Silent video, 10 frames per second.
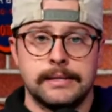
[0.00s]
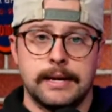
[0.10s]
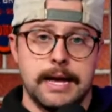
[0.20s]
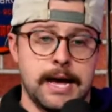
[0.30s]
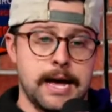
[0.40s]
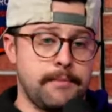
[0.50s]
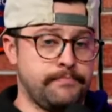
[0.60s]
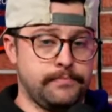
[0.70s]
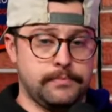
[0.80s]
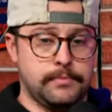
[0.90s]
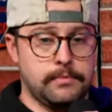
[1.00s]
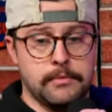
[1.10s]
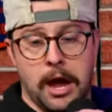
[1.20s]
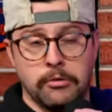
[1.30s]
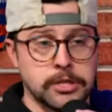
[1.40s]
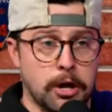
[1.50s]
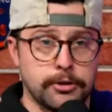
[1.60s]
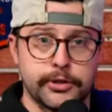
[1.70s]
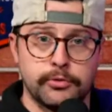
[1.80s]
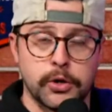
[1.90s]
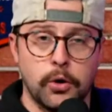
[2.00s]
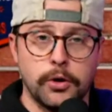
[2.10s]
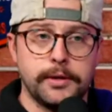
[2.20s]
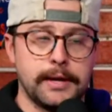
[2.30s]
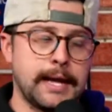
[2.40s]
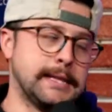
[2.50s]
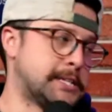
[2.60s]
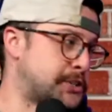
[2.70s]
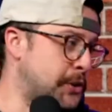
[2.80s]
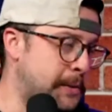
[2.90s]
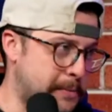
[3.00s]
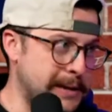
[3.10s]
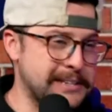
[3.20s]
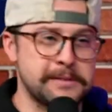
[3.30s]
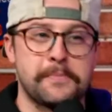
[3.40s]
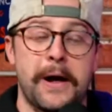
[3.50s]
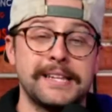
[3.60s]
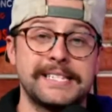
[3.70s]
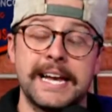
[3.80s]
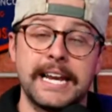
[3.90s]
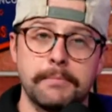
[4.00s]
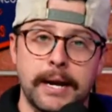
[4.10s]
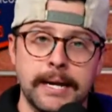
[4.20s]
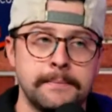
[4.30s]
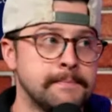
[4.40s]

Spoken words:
I was also told, and this shouldn't be a surprise to anybody,